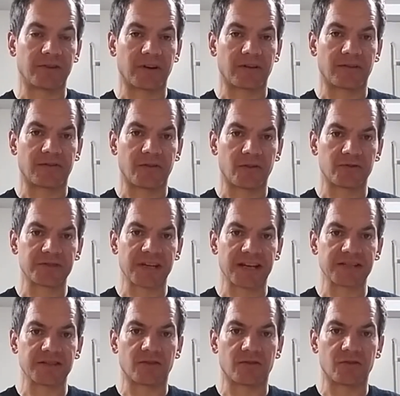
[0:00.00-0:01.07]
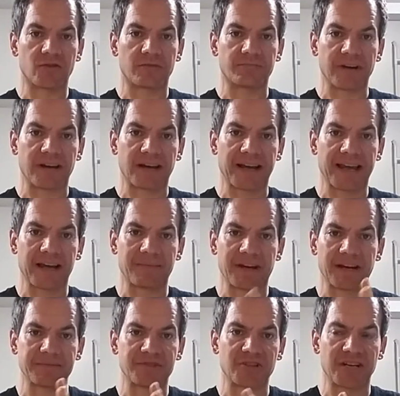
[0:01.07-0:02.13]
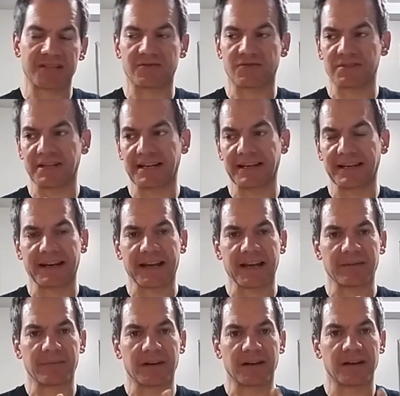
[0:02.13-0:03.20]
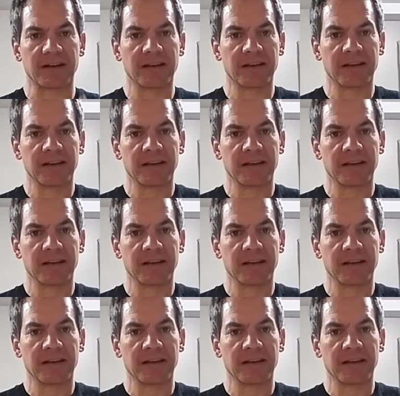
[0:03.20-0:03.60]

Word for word: For, the, for those of you guys who don't know who I am, my name is Jason Rozinka, and I am a,